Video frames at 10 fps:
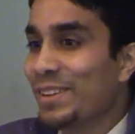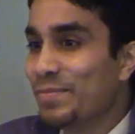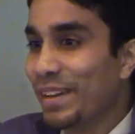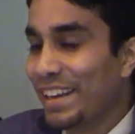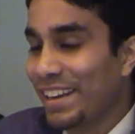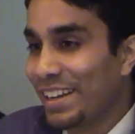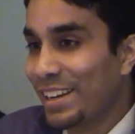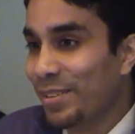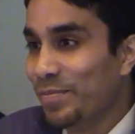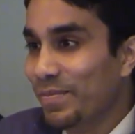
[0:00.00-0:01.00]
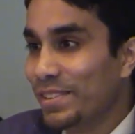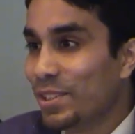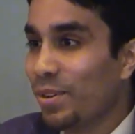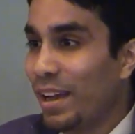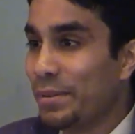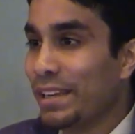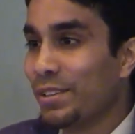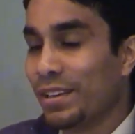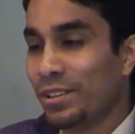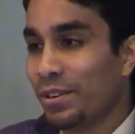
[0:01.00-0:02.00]
but so I mean,
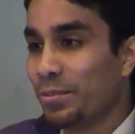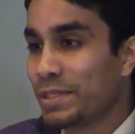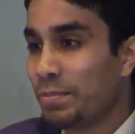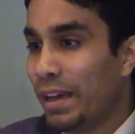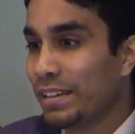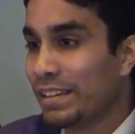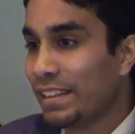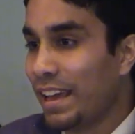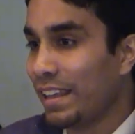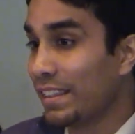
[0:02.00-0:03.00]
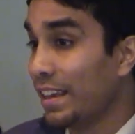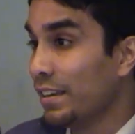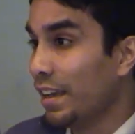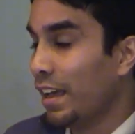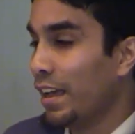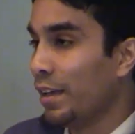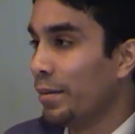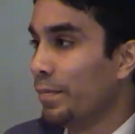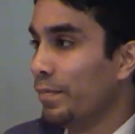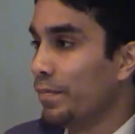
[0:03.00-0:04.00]
you know, responding to that, then
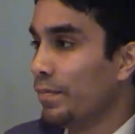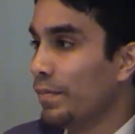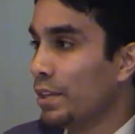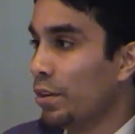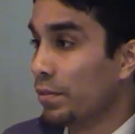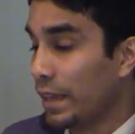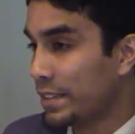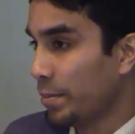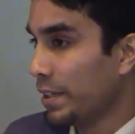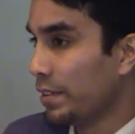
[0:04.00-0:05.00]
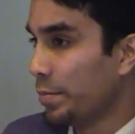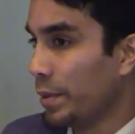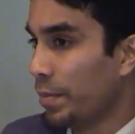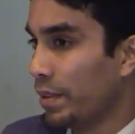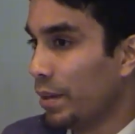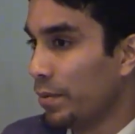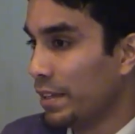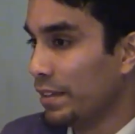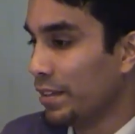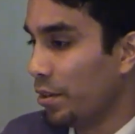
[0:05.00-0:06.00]
you know, explaining to people that we
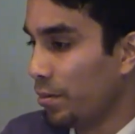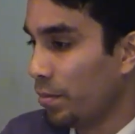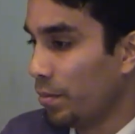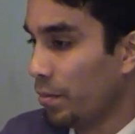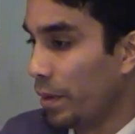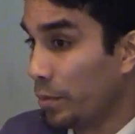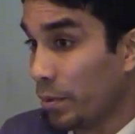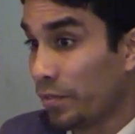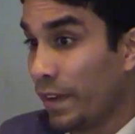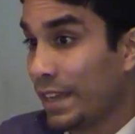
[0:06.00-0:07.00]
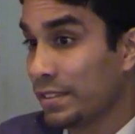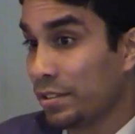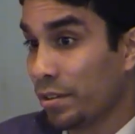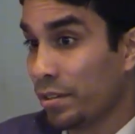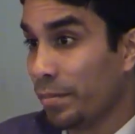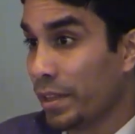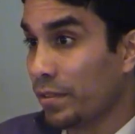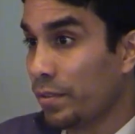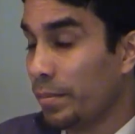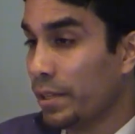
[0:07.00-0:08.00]
didn't, you know, when we were fasting during the month
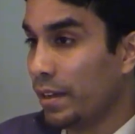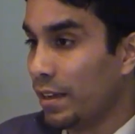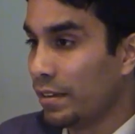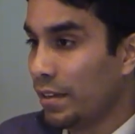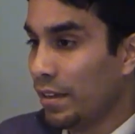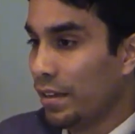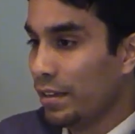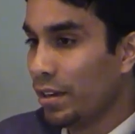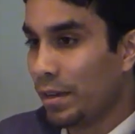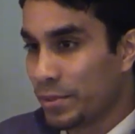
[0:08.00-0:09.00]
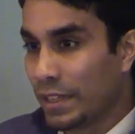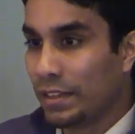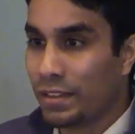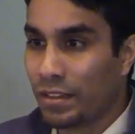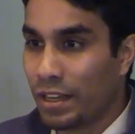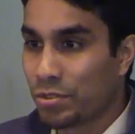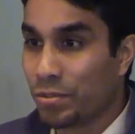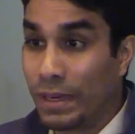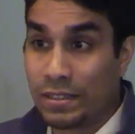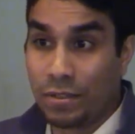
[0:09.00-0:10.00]
of Ramadan, you know, I'm sitting in the
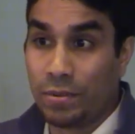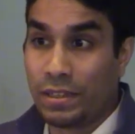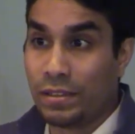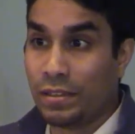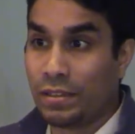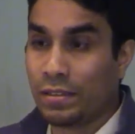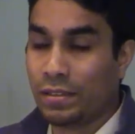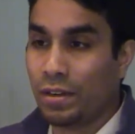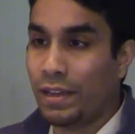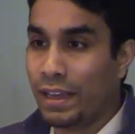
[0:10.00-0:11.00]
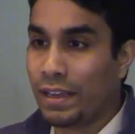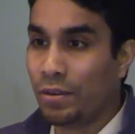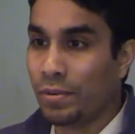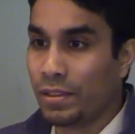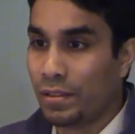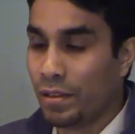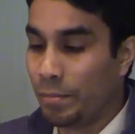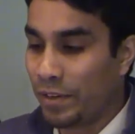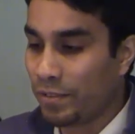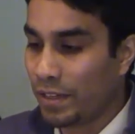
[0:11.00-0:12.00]
lunchroom. I still wanted to, you know, hang out with
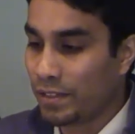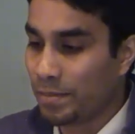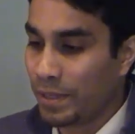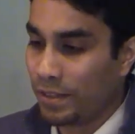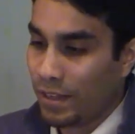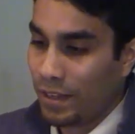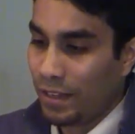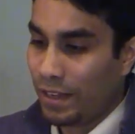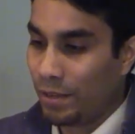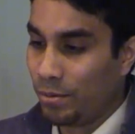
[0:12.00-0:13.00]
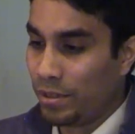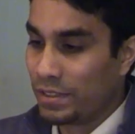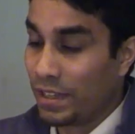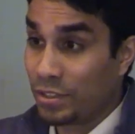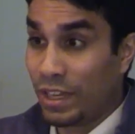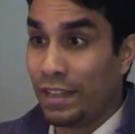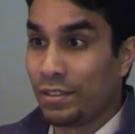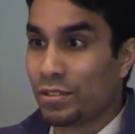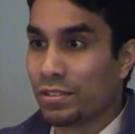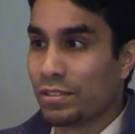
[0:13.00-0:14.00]
my friends, but it was a
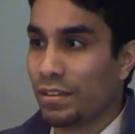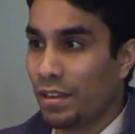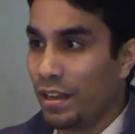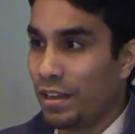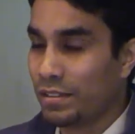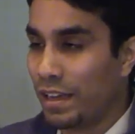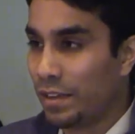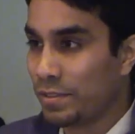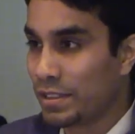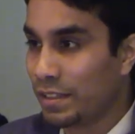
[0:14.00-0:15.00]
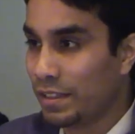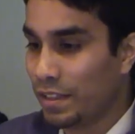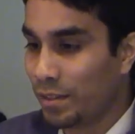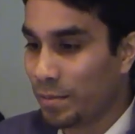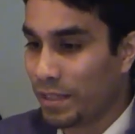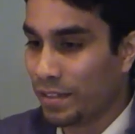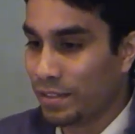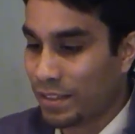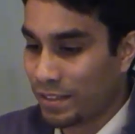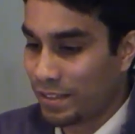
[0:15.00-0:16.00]
challenge to obviously eat there
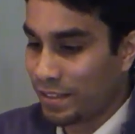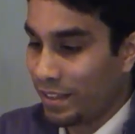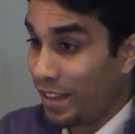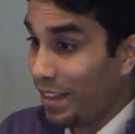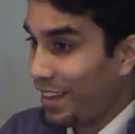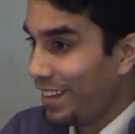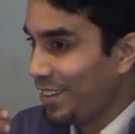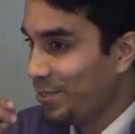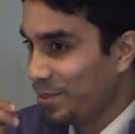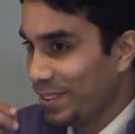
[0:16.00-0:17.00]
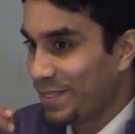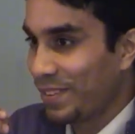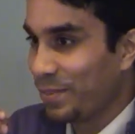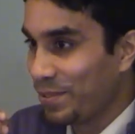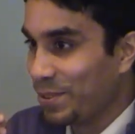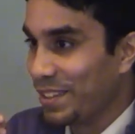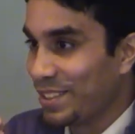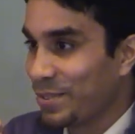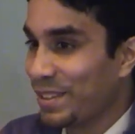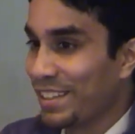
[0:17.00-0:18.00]
because it's, ooh, this food
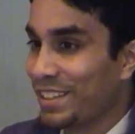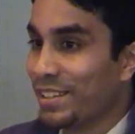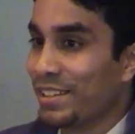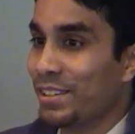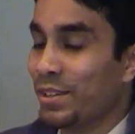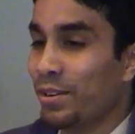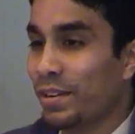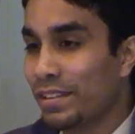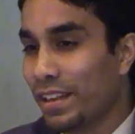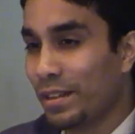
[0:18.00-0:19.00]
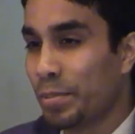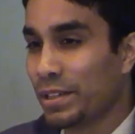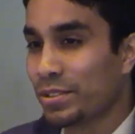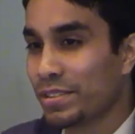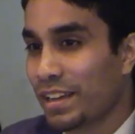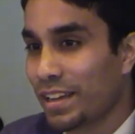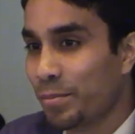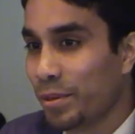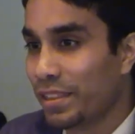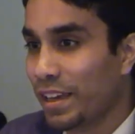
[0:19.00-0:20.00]
tastes really good, you know, and the pressures that
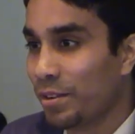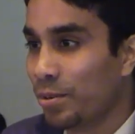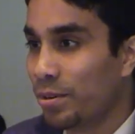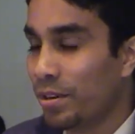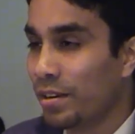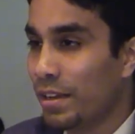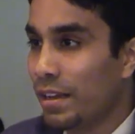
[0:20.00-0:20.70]
come with that, or